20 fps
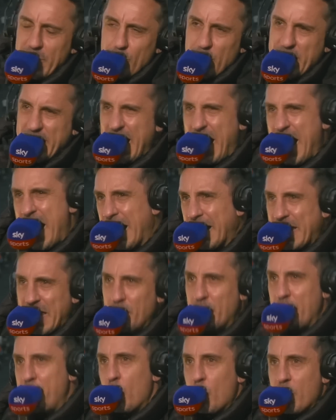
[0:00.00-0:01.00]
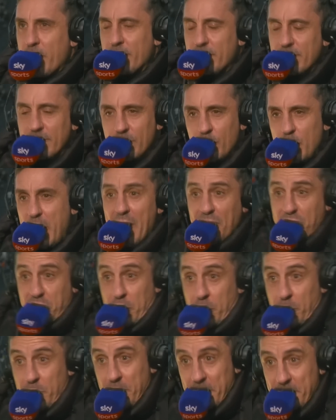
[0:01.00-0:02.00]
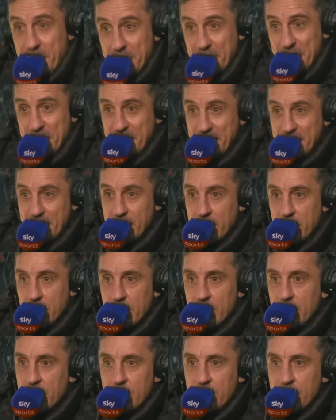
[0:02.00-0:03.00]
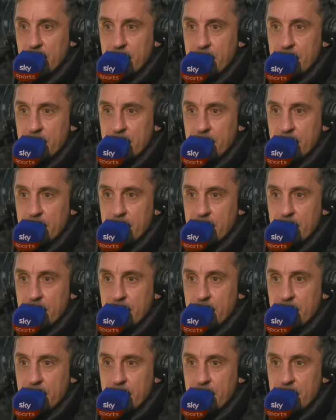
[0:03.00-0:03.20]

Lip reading: But there's something not